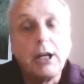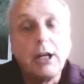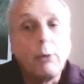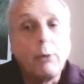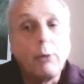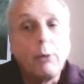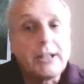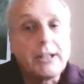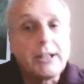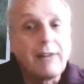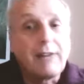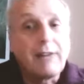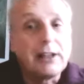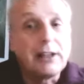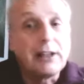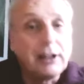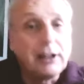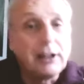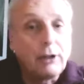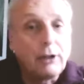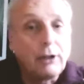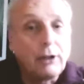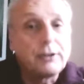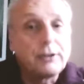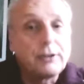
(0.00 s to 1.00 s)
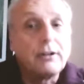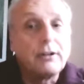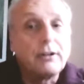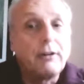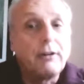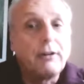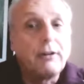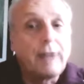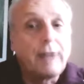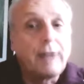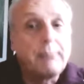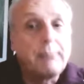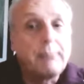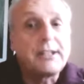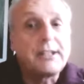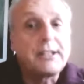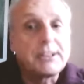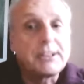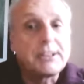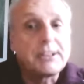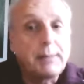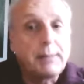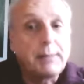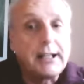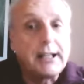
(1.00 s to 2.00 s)
which have a lot of empty
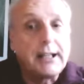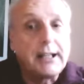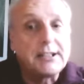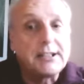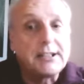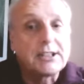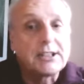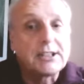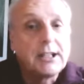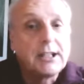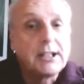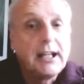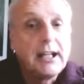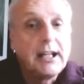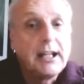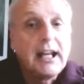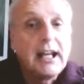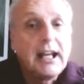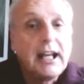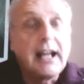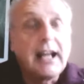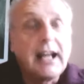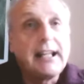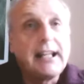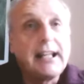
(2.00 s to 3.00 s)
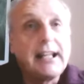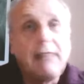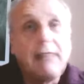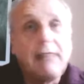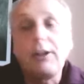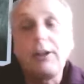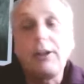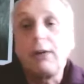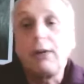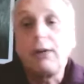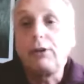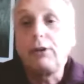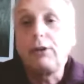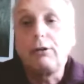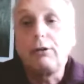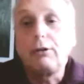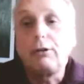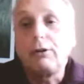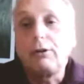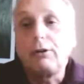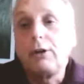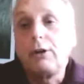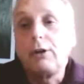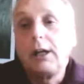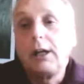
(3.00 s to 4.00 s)
space. And even though